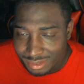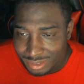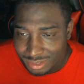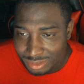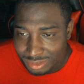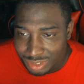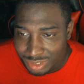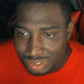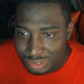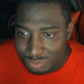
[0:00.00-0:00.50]
So
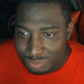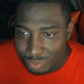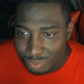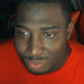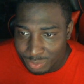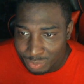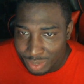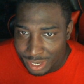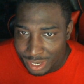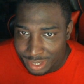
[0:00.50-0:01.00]
she's one
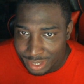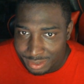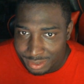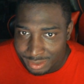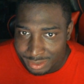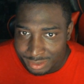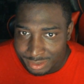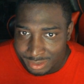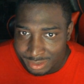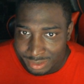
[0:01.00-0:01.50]
away.
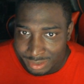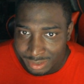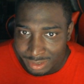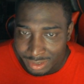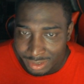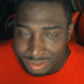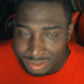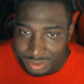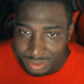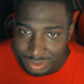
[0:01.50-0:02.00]

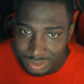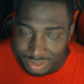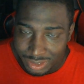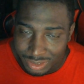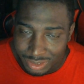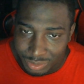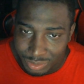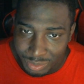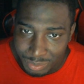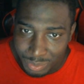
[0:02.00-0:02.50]

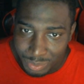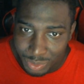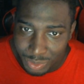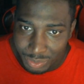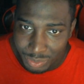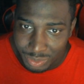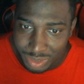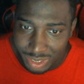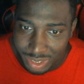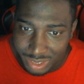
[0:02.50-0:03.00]
Well, more.
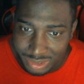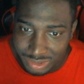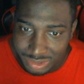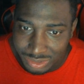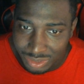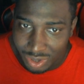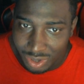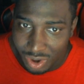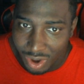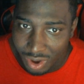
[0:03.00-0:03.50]
We got a
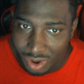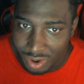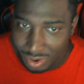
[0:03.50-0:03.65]
star.